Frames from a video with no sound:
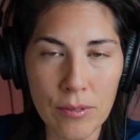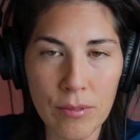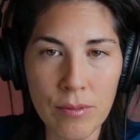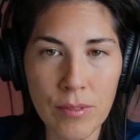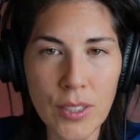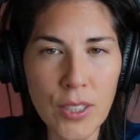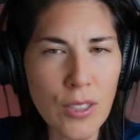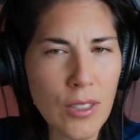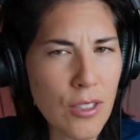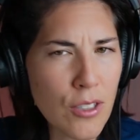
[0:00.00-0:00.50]

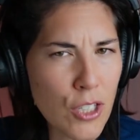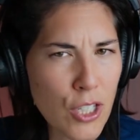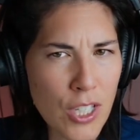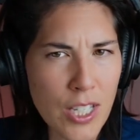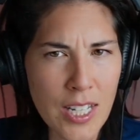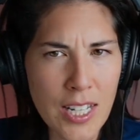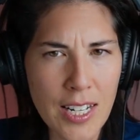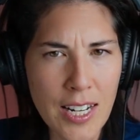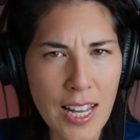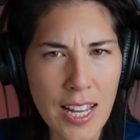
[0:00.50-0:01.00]
You don't just
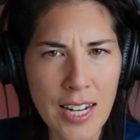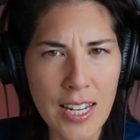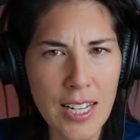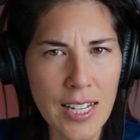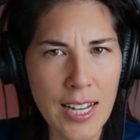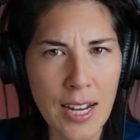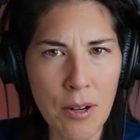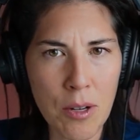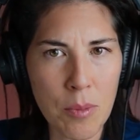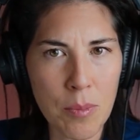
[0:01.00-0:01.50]
need any
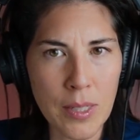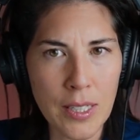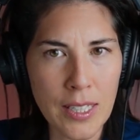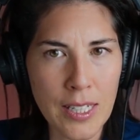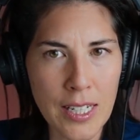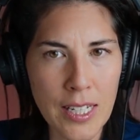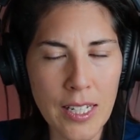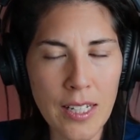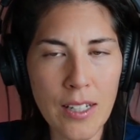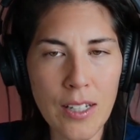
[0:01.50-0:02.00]

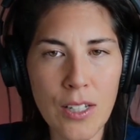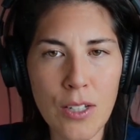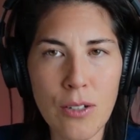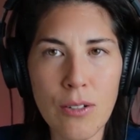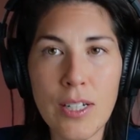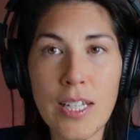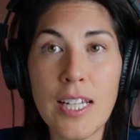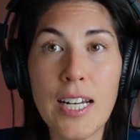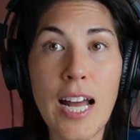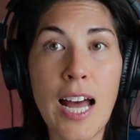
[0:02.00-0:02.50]
accountability. You
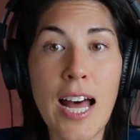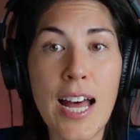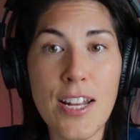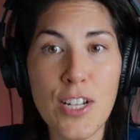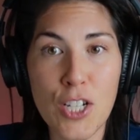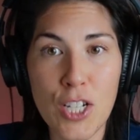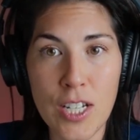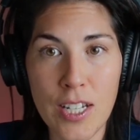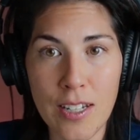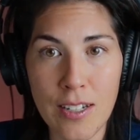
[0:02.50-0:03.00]
need
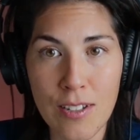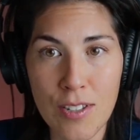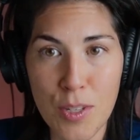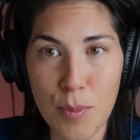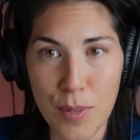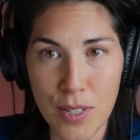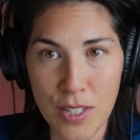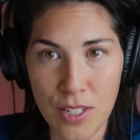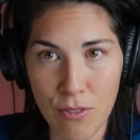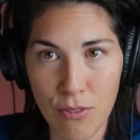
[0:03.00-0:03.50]

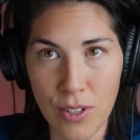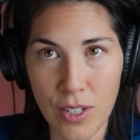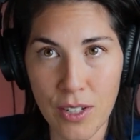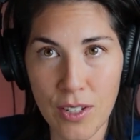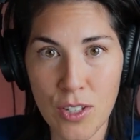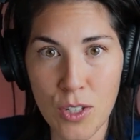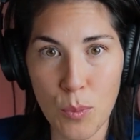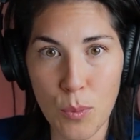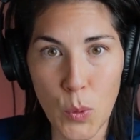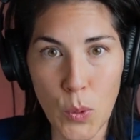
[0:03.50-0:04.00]
Hashi-specific
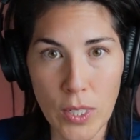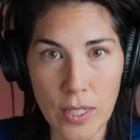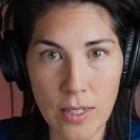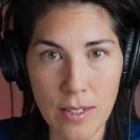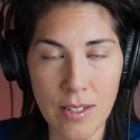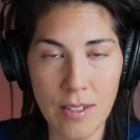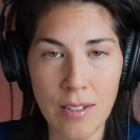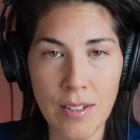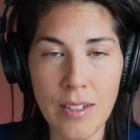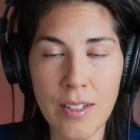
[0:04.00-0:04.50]
support.
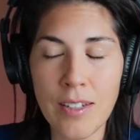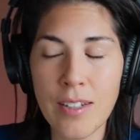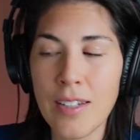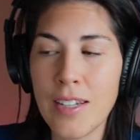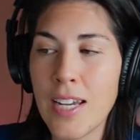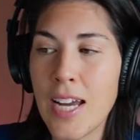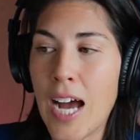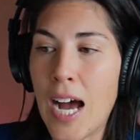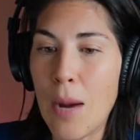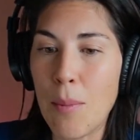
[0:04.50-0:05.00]

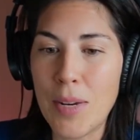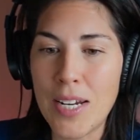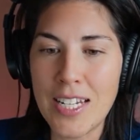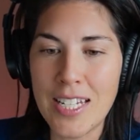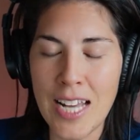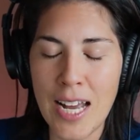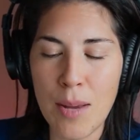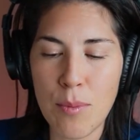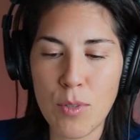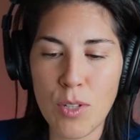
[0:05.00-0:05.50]
How many
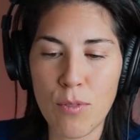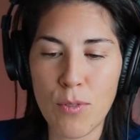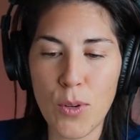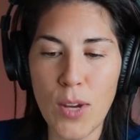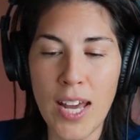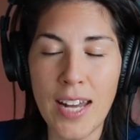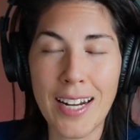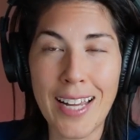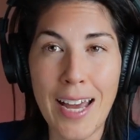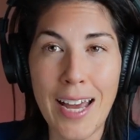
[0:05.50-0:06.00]
times have you
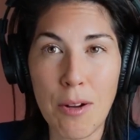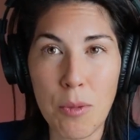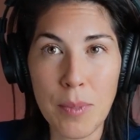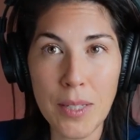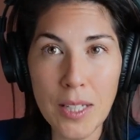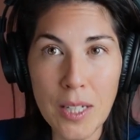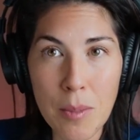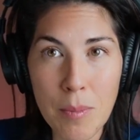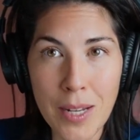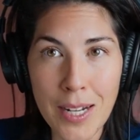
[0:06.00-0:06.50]
had
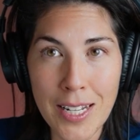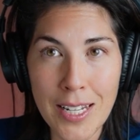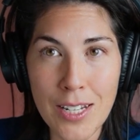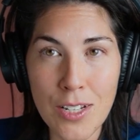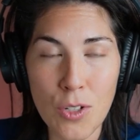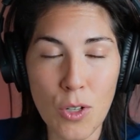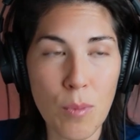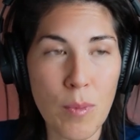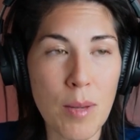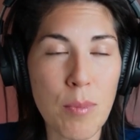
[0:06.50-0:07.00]
accountability buddies,
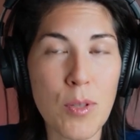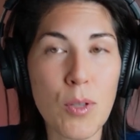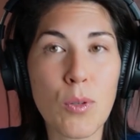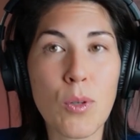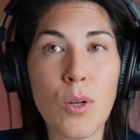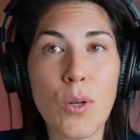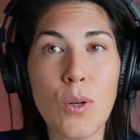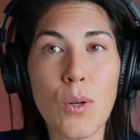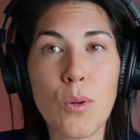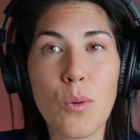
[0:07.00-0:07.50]
or maybe you
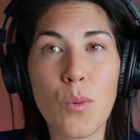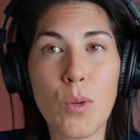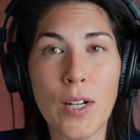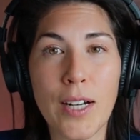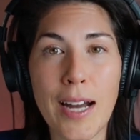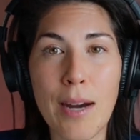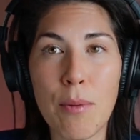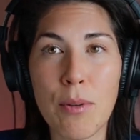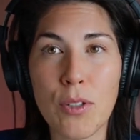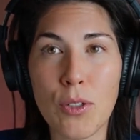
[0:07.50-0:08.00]
go work
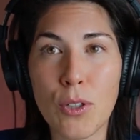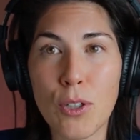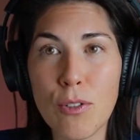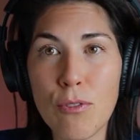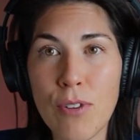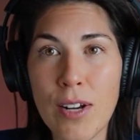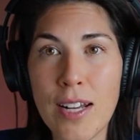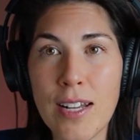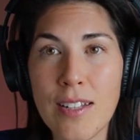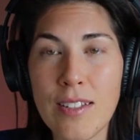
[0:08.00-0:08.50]
out with your
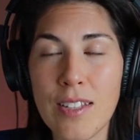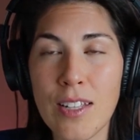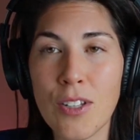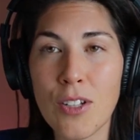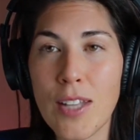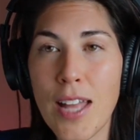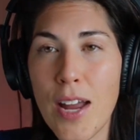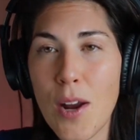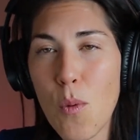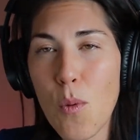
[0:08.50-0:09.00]
girlfriends and they're
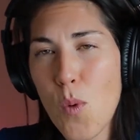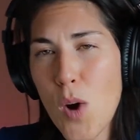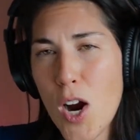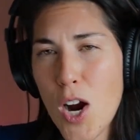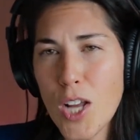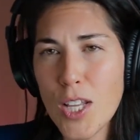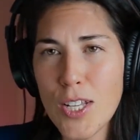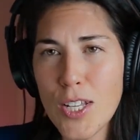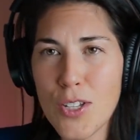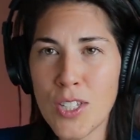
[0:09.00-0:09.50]
like, we're
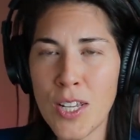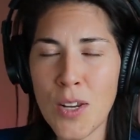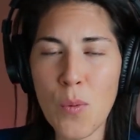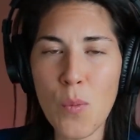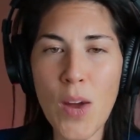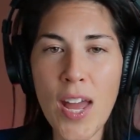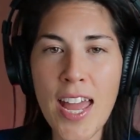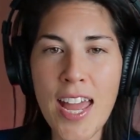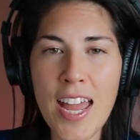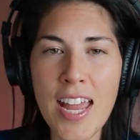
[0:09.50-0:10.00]
losing
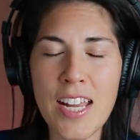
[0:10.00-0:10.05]
weight.